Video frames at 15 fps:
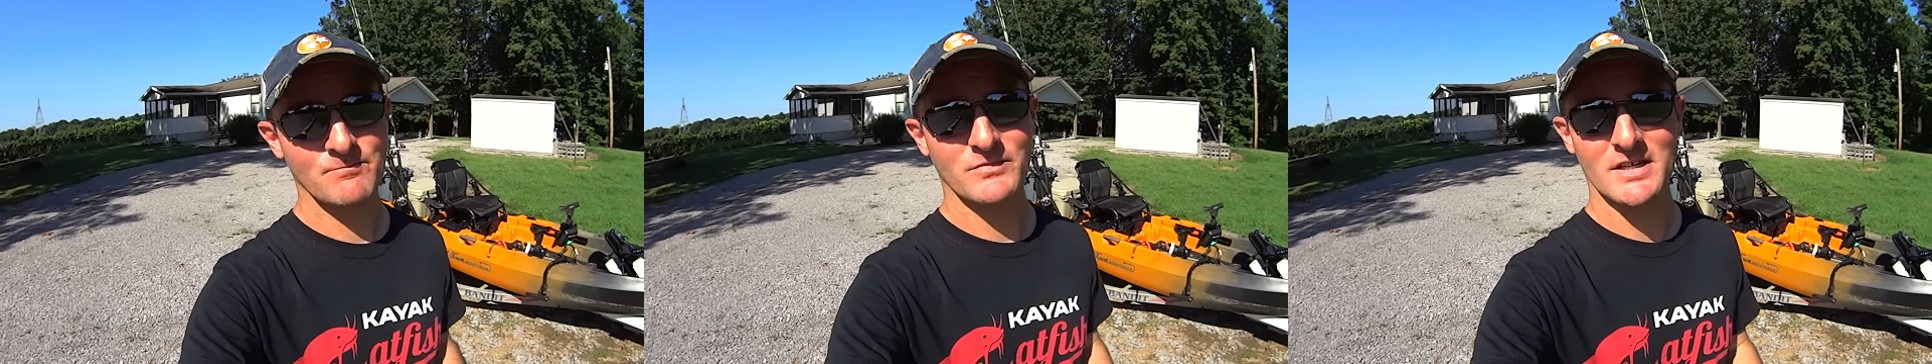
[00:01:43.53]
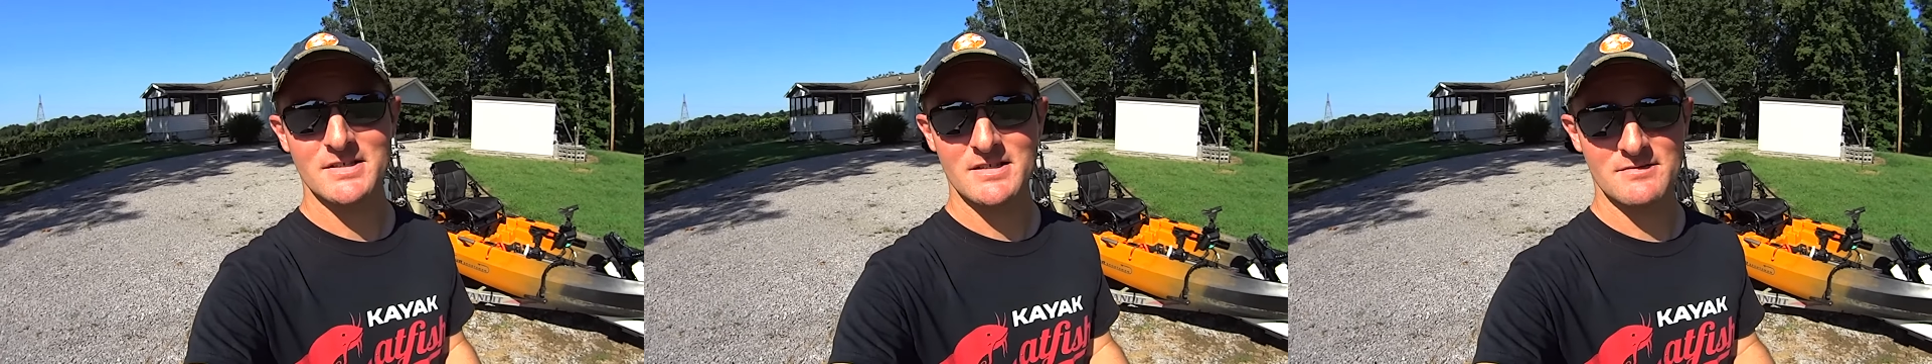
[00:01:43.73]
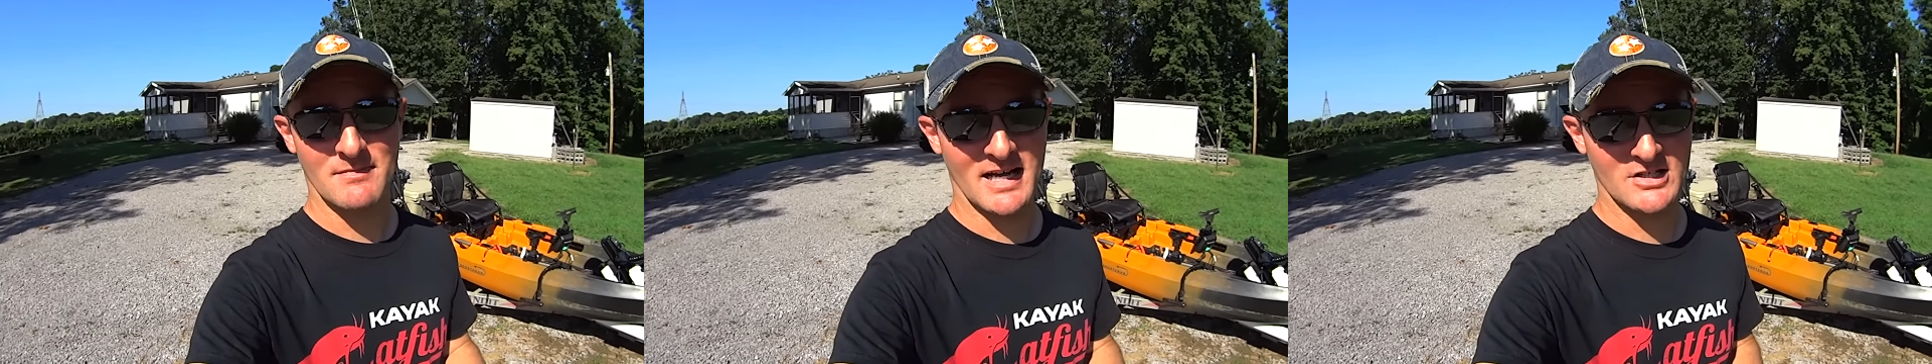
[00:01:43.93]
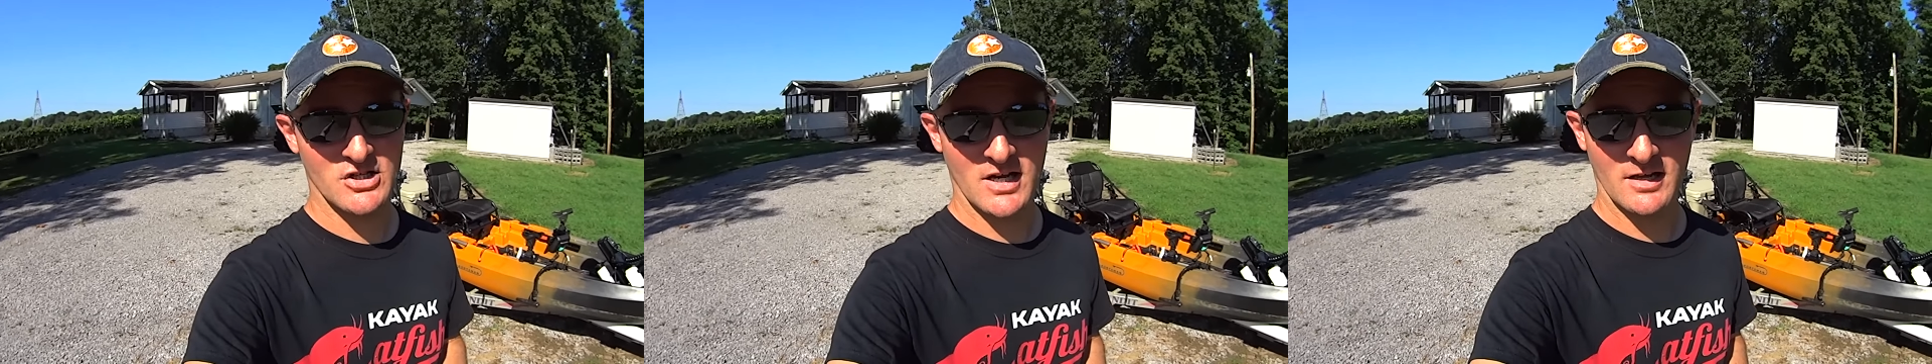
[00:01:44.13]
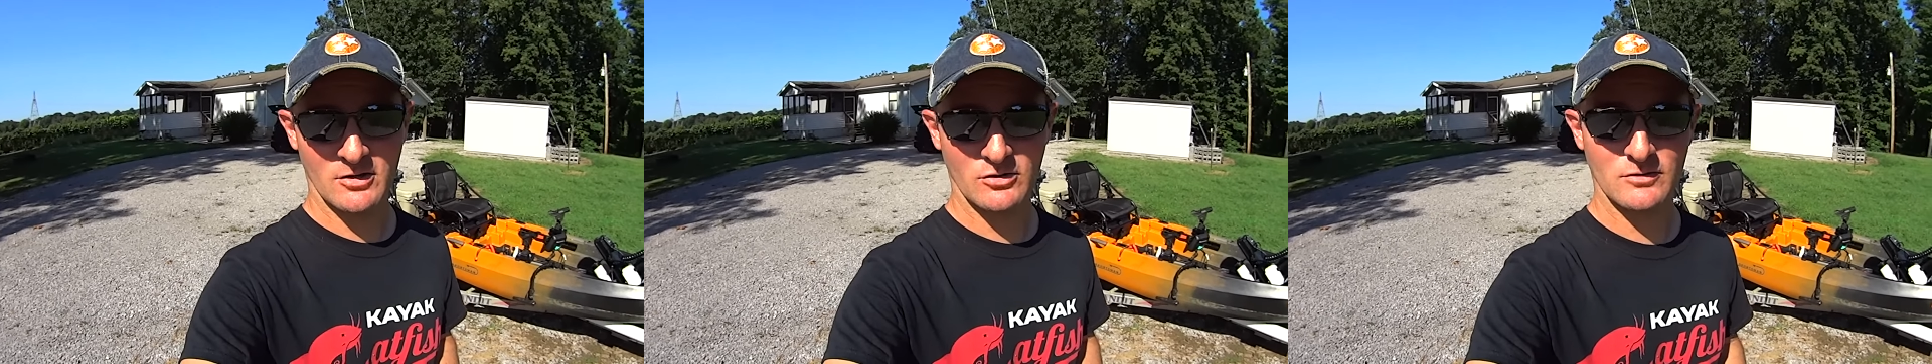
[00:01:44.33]
this is my
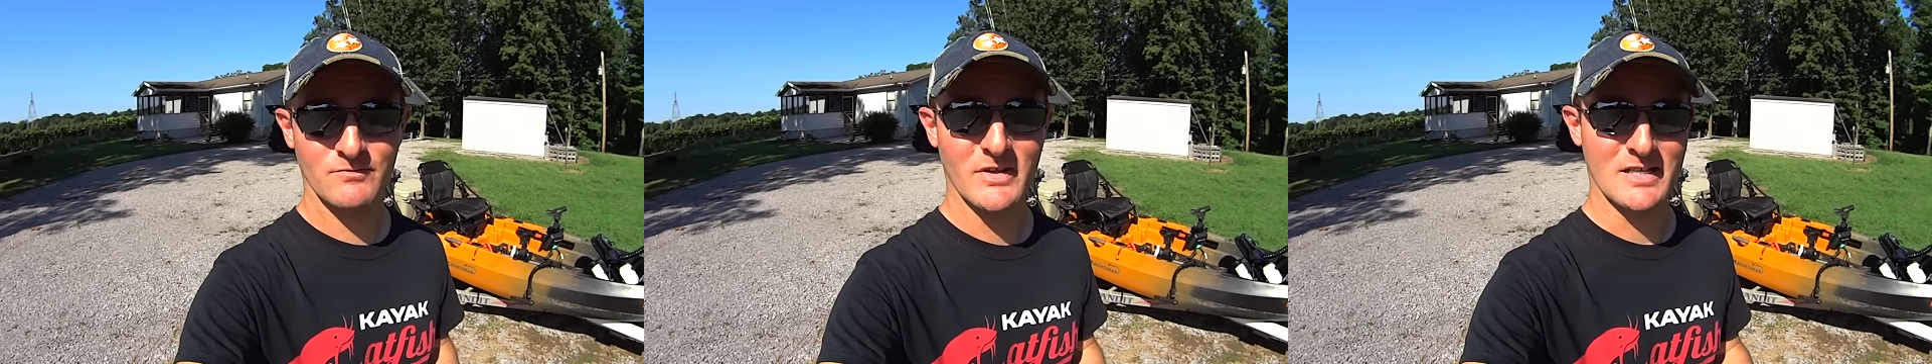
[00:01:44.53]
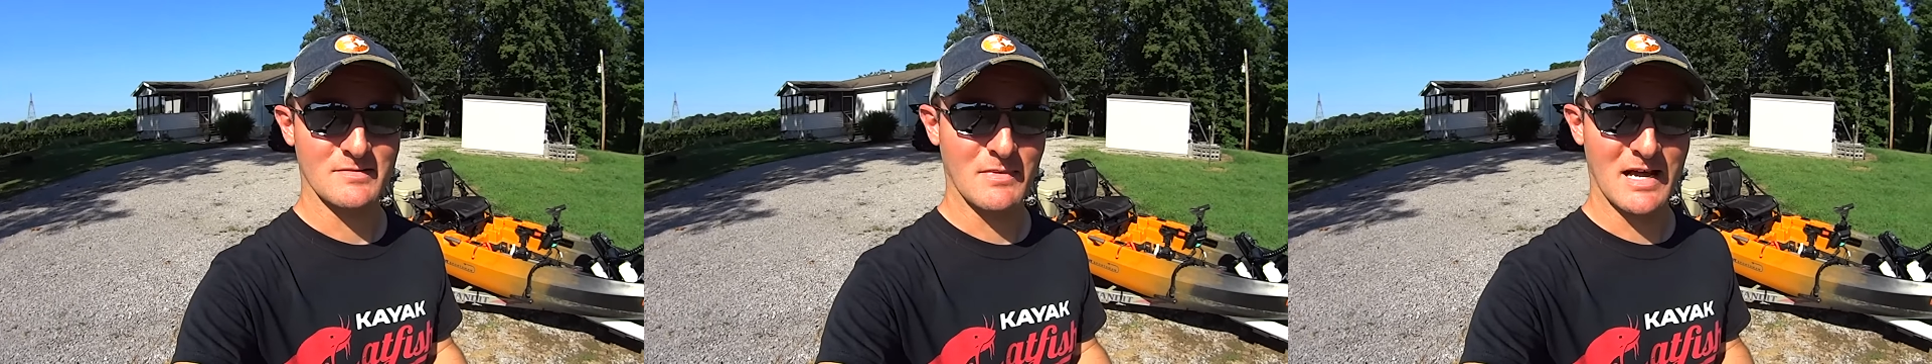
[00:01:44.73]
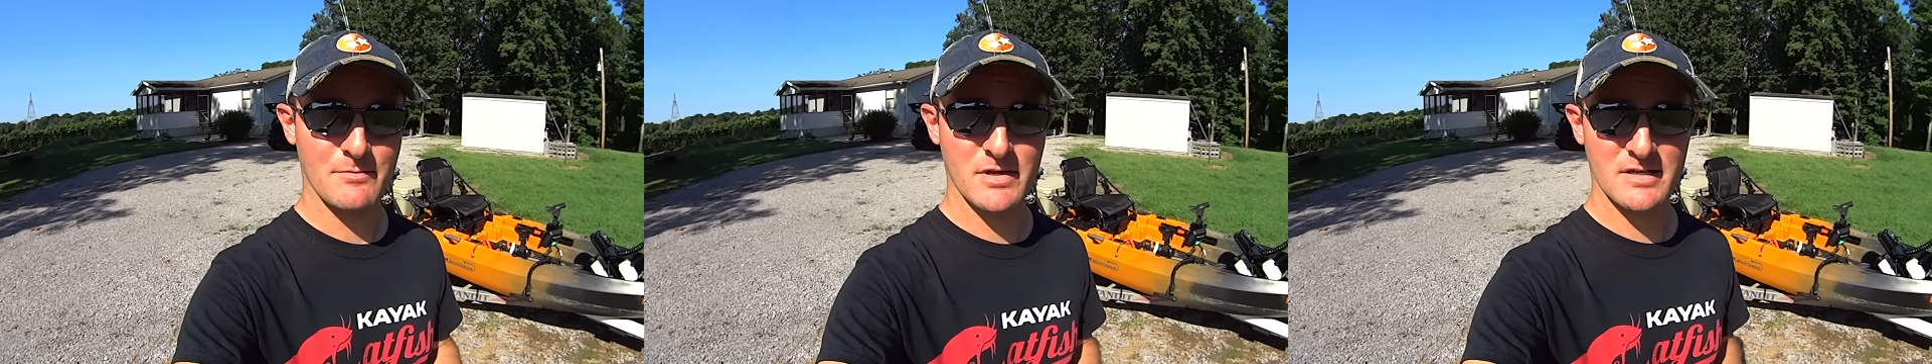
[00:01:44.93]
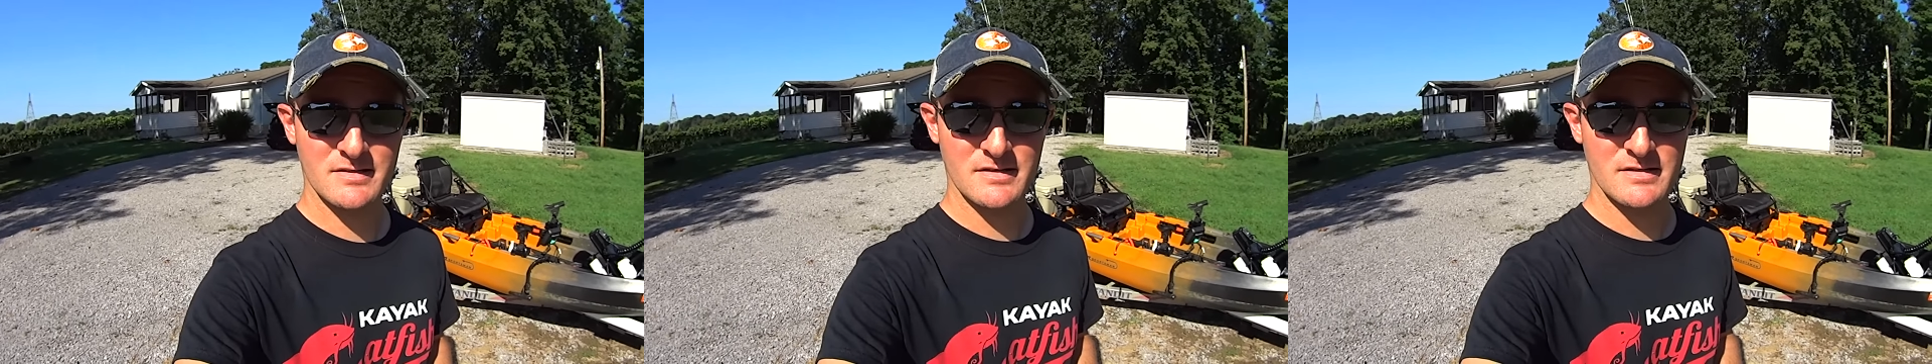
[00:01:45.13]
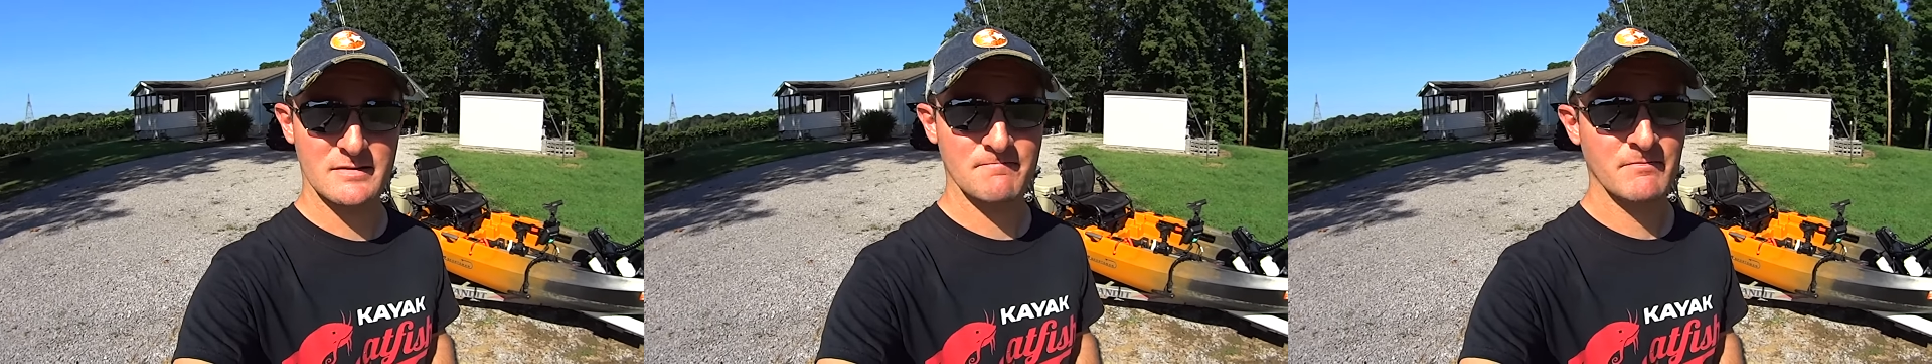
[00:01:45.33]
channel, it's my
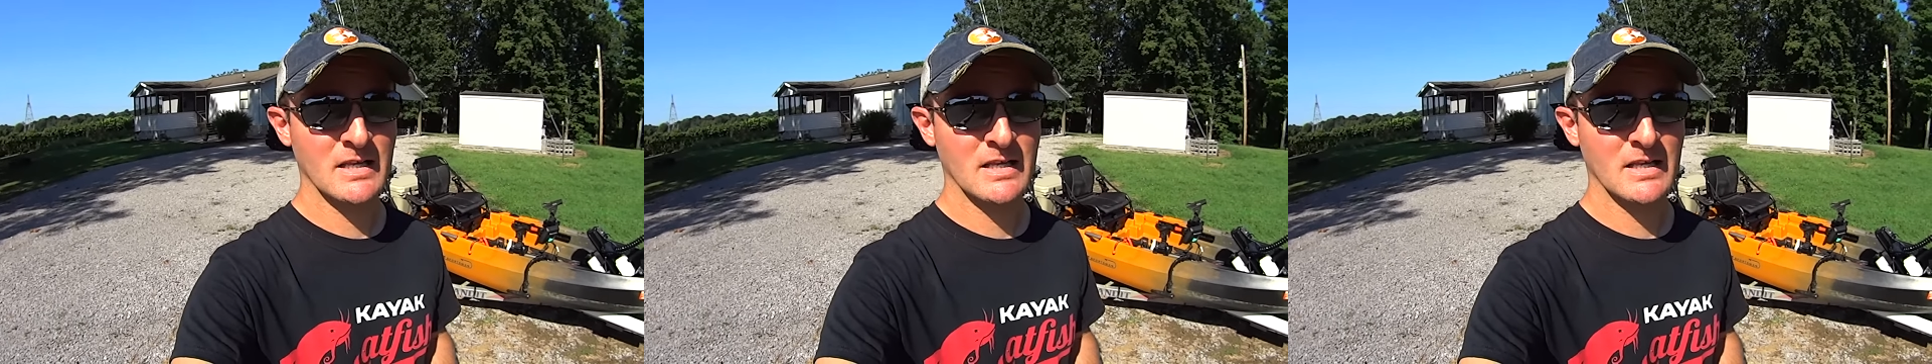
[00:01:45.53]
business,